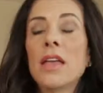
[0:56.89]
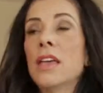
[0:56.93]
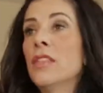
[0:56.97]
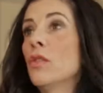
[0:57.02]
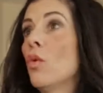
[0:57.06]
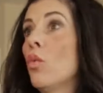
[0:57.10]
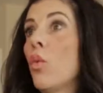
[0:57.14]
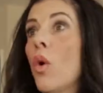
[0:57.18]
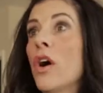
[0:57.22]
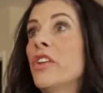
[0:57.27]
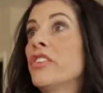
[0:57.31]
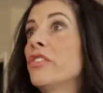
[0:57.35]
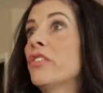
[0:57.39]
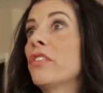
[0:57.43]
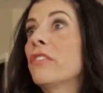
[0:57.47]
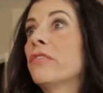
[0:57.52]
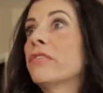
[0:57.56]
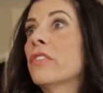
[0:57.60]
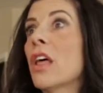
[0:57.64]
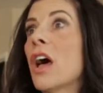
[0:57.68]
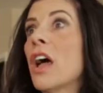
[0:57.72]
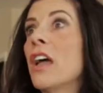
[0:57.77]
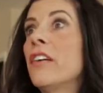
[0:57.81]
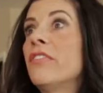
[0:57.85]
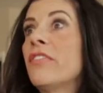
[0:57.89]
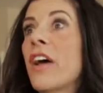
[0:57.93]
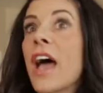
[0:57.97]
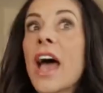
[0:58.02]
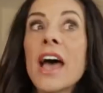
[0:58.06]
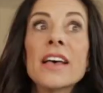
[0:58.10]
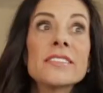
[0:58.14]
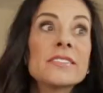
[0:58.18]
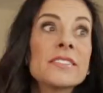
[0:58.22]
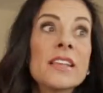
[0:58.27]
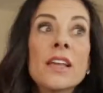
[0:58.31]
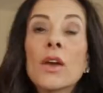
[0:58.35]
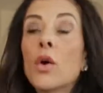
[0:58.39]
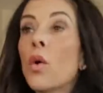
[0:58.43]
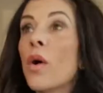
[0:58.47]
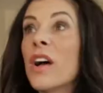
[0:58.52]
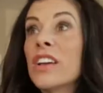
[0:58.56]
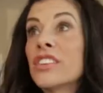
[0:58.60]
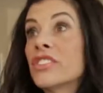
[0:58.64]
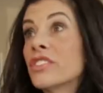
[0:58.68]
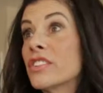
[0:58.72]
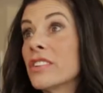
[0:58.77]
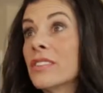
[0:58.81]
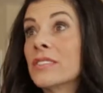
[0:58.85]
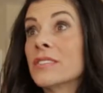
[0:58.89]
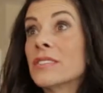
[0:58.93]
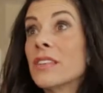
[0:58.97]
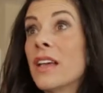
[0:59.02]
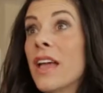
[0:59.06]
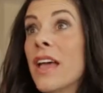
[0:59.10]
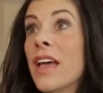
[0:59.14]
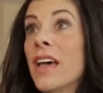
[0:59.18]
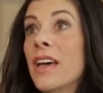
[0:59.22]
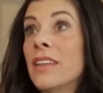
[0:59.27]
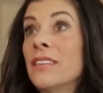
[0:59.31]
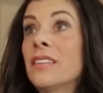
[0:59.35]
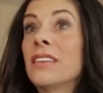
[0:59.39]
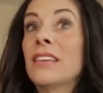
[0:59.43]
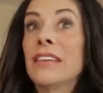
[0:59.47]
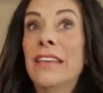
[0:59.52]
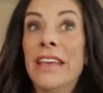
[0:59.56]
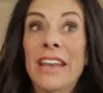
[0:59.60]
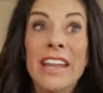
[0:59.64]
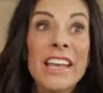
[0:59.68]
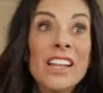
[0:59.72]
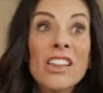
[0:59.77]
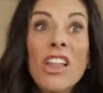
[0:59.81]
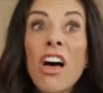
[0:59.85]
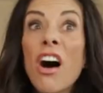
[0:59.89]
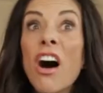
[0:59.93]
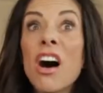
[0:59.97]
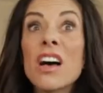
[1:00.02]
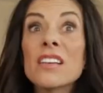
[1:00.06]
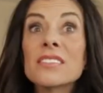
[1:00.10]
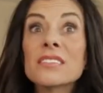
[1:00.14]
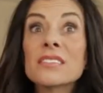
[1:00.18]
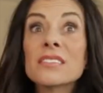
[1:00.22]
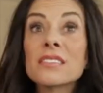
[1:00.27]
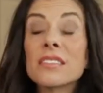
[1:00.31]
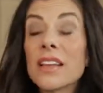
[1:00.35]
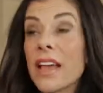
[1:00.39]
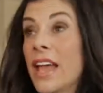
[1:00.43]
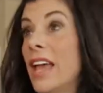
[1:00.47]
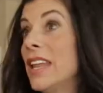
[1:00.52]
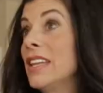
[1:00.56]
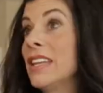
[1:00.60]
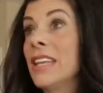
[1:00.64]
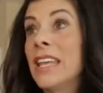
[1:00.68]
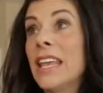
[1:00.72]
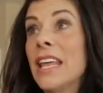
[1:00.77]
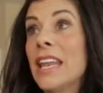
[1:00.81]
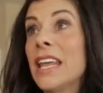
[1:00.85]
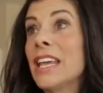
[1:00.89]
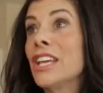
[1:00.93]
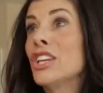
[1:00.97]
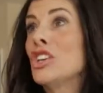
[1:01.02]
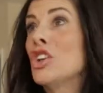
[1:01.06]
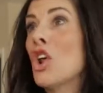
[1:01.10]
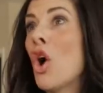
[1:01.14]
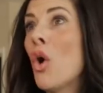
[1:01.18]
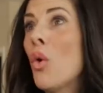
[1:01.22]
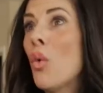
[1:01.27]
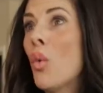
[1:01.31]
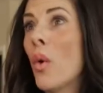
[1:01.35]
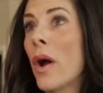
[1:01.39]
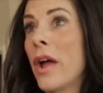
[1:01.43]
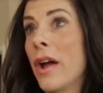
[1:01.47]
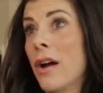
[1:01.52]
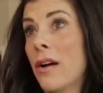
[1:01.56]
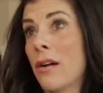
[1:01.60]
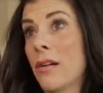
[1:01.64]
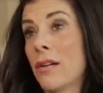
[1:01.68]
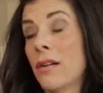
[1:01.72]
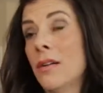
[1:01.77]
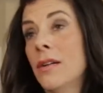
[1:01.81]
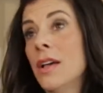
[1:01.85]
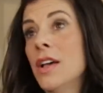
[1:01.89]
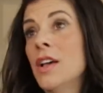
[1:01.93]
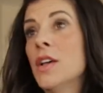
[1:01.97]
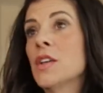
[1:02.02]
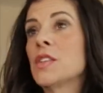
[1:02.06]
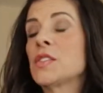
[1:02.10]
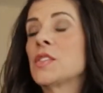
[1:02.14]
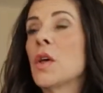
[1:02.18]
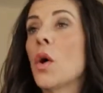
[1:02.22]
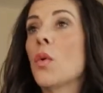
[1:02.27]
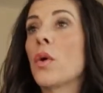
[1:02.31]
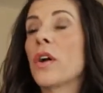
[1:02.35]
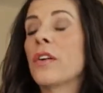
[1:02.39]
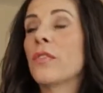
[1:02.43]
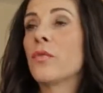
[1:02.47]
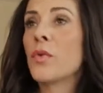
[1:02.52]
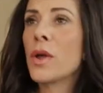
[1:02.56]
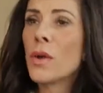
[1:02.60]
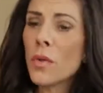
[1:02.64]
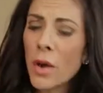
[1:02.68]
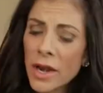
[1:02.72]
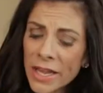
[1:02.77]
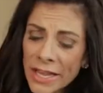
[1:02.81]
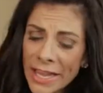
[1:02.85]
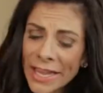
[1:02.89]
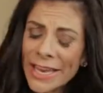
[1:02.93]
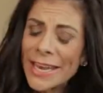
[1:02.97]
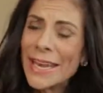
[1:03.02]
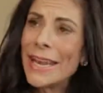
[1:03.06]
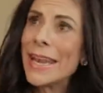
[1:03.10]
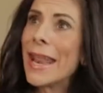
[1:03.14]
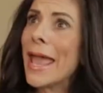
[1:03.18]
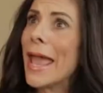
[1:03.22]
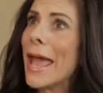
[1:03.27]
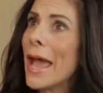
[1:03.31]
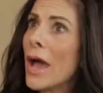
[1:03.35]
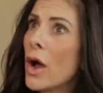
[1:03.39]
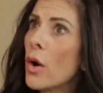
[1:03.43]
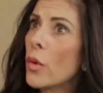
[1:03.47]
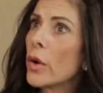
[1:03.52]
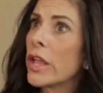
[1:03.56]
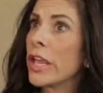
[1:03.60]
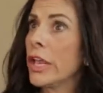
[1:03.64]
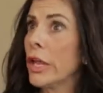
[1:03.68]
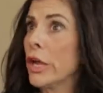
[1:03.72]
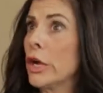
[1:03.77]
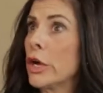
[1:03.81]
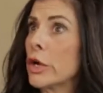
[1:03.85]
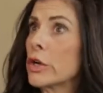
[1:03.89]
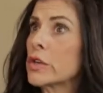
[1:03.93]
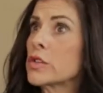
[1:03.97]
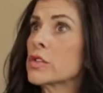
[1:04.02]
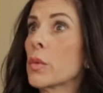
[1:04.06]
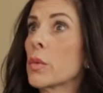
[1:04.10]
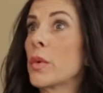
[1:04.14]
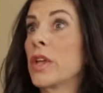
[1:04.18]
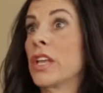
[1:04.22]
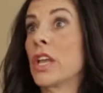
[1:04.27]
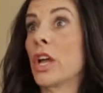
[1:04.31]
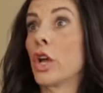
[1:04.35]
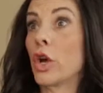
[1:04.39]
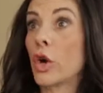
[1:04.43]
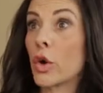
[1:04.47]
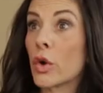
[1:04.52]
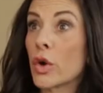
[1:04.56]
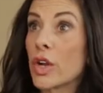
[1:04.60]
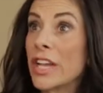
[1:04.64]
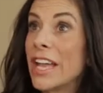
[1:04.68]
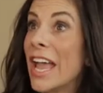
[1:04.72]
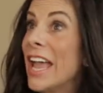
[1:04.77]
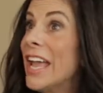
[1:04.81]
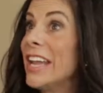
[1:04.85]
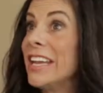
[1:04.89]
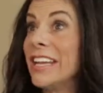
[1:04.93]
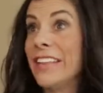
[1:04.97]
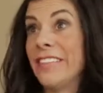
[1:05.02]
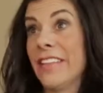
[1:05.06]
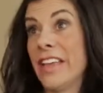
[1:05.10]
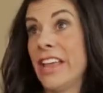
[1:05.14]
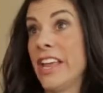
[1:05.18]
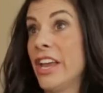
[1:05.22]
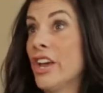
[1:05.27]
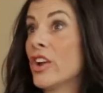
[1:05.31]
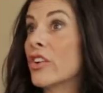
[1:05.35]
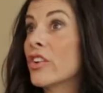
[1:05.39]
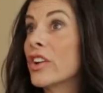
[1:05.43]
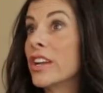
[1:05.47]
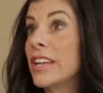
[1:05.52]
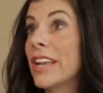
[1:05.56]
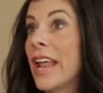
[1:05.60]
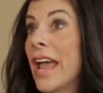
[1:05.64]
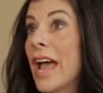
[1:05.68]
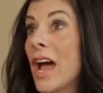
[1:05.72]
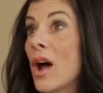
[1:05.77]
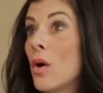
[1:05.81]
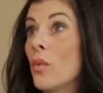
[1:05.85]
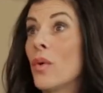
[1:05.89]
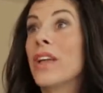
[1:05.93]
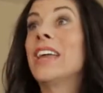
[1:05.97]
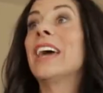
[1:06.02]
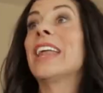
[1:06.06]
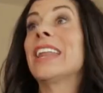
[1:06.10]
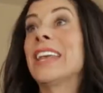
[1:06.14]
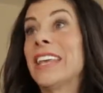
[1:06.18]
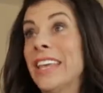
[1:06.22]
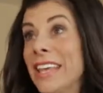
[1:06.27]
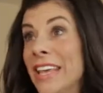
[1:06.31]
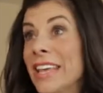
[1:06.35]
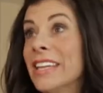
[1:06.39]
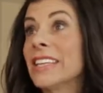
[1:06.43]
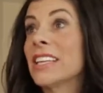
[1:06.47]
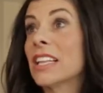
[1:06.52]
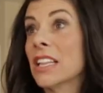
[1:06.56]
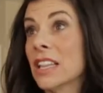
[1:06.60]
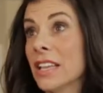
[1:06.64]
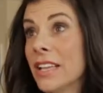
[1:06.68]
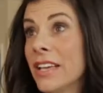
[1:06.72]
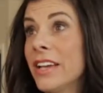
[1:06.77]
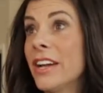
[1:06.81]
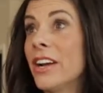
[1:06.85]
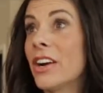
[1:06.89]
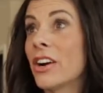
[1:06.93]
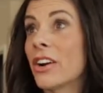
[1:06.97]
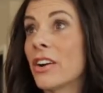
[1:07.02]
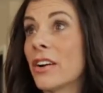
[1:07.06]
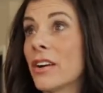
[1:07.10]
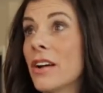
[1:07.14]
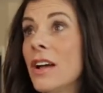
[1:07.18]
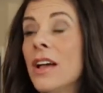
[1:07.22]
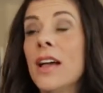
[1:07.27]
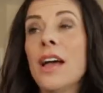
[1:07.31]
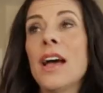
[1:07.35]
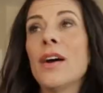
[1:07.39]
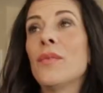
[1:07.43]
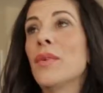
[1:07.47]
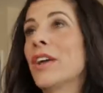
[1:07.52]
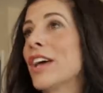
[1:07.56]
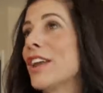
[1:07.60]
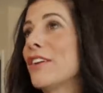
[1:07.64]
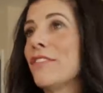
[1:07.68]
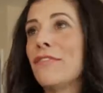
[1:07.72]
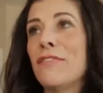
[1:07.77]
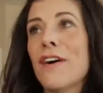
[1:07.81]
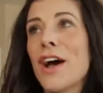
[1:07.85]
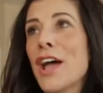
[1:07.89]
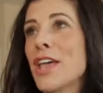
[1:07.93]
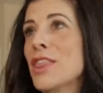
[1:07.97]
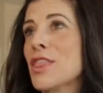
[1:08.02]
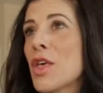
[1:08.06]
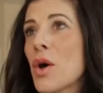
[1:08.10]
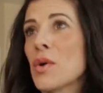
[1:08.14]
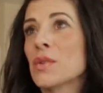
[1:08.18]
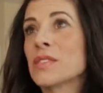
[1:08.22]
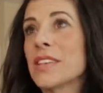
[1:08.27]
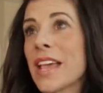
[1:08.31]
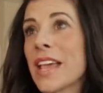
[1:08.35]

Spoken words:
in the wonder of life, asking questions and getting lost and getting nowhere. So if we want to get now here we can create in the here and now, we got to get clear and we got to find those